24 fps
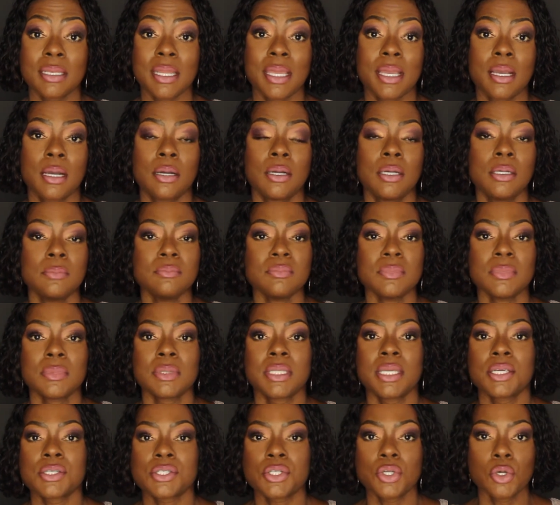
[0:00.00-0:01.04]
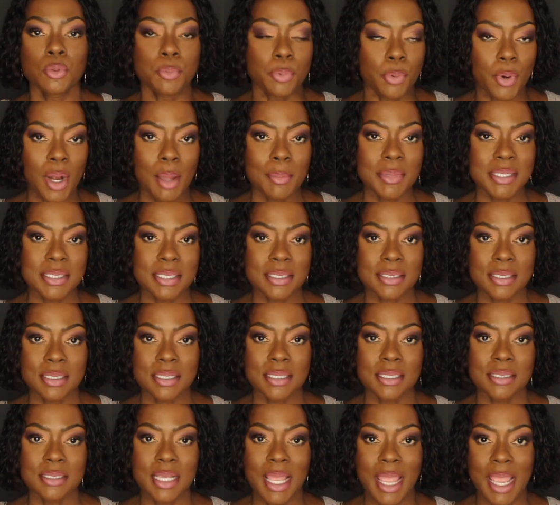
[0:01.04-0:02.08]
Now, there's no promises in
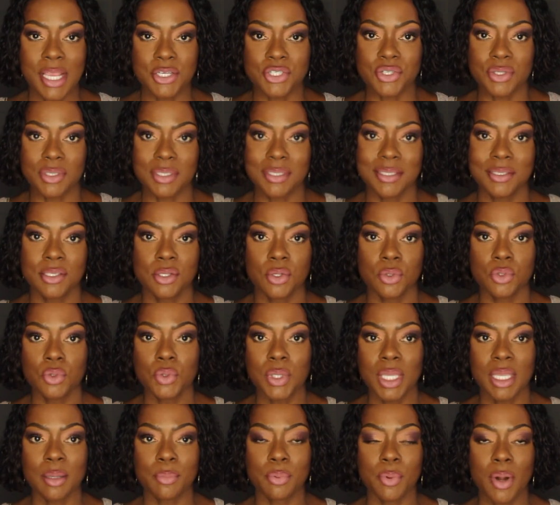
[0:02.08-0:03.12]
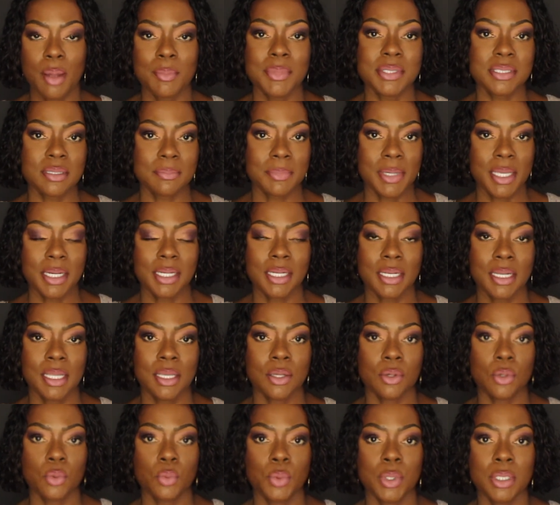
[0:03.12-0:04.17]
this actually. You know, you can't promise somebody that they're
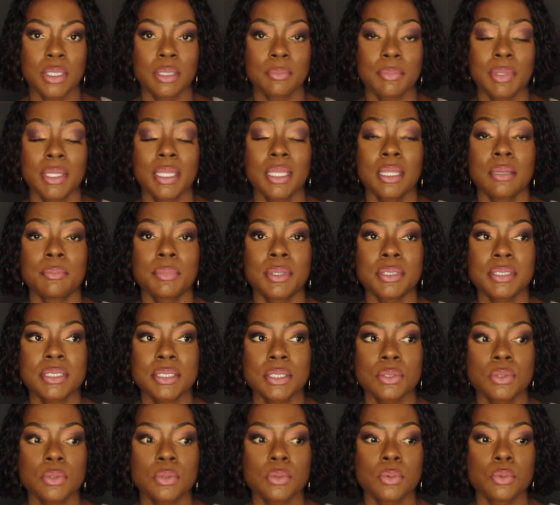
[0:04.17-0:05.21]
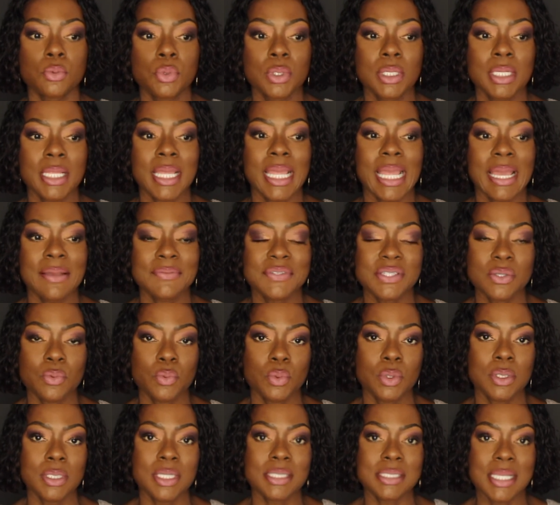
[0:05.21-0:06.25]
going to win the bid, but to really have
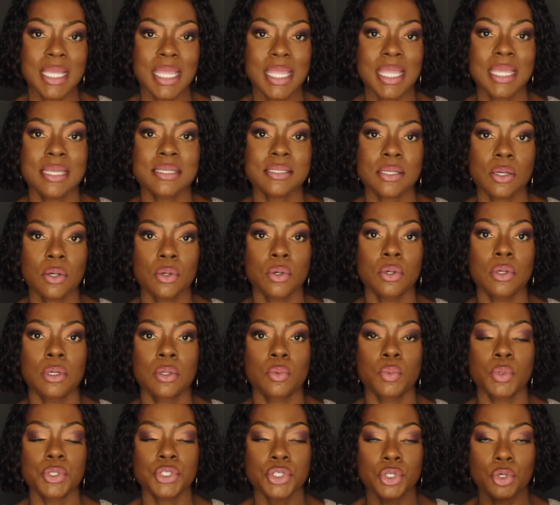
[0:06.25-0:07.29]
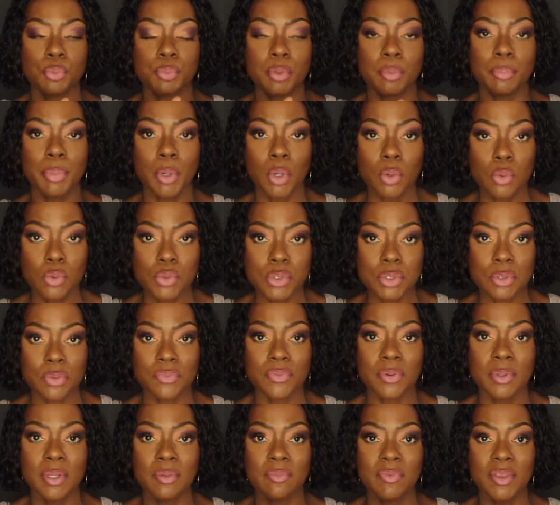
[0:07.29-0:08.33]
someone that's hands-on with your proposal
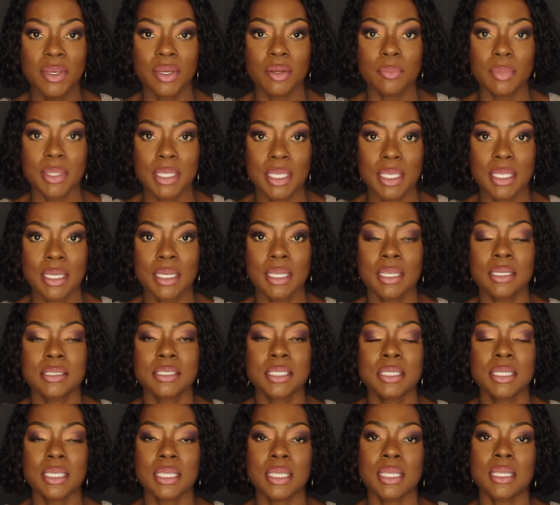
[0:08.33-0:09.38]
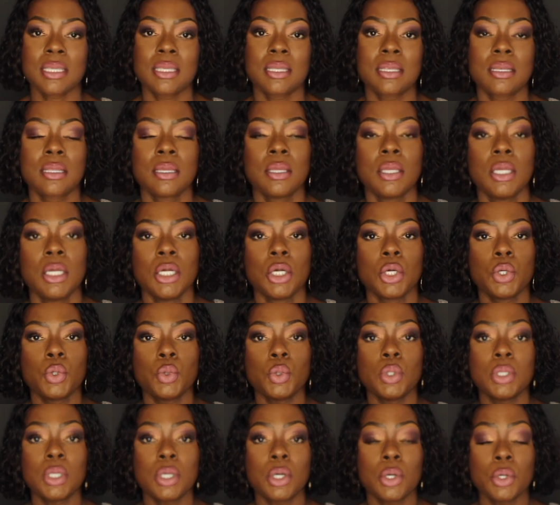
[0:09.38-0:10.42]
from the very beginning to the end,
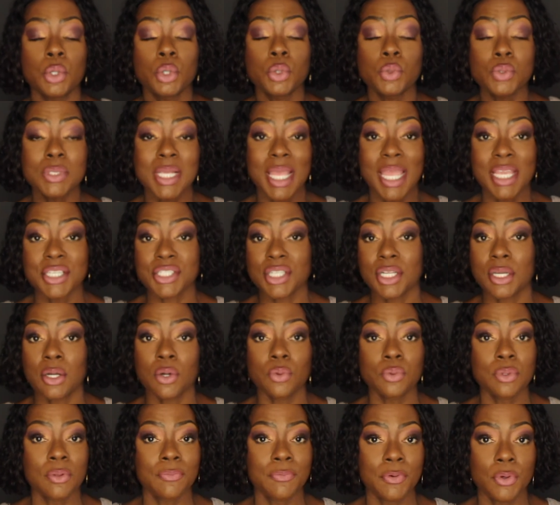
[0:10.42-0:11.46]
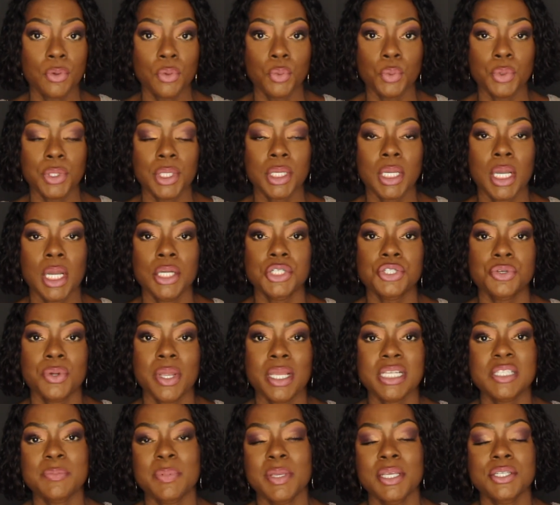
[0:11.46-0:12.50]
who's actually on the phone with the
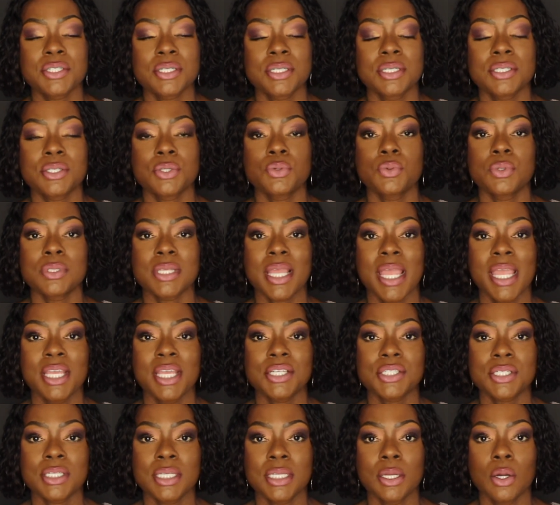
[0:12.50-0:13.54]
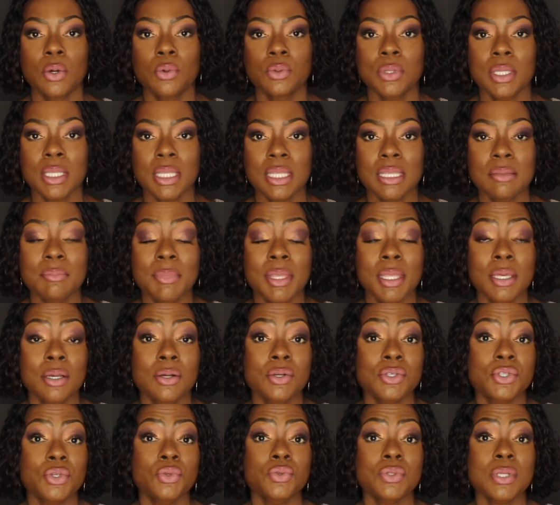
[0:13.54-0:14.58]
contract specialist, who's actually on the
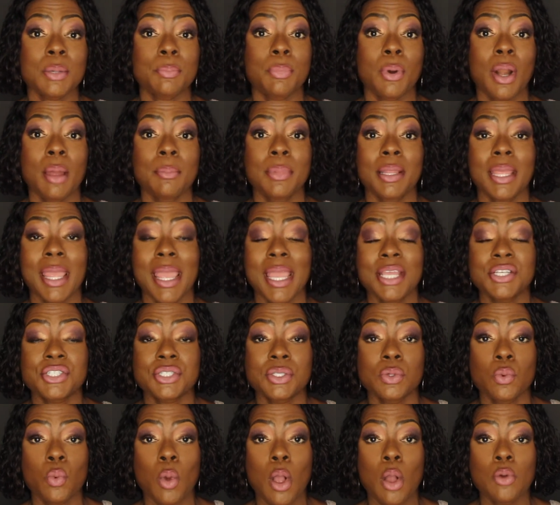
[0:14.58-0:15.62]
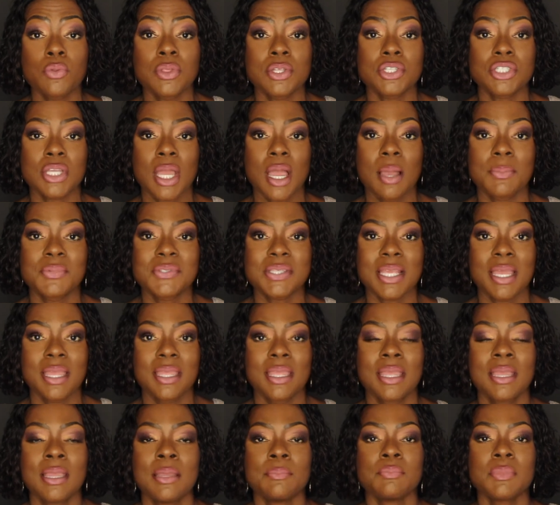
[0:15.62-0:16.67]
emails, who's probably actually walked the job
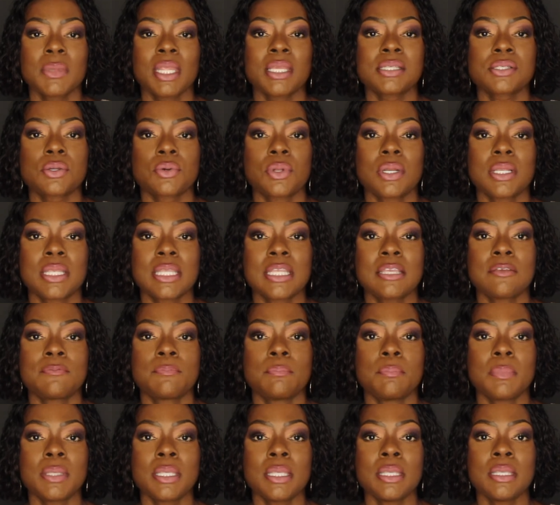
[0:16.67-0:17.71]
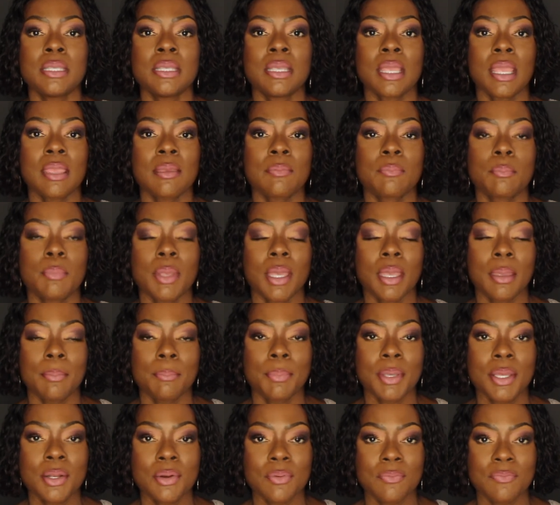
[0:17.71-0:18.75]
site, is going to give me a
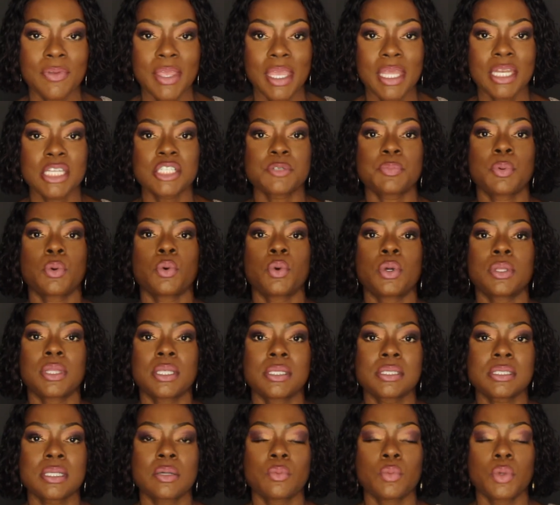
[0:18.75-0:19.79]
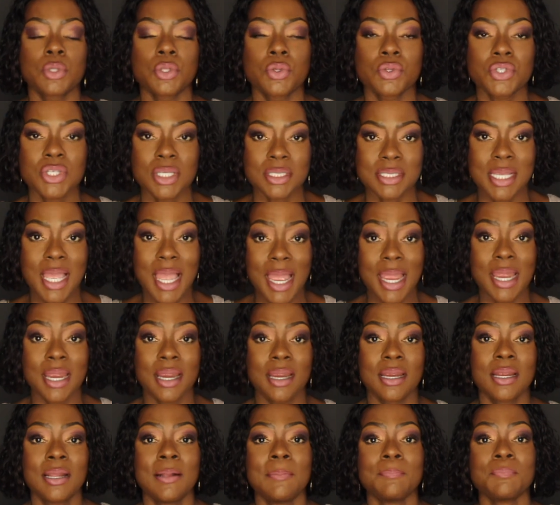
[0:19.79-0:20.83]
better vantage point than someone you just hire.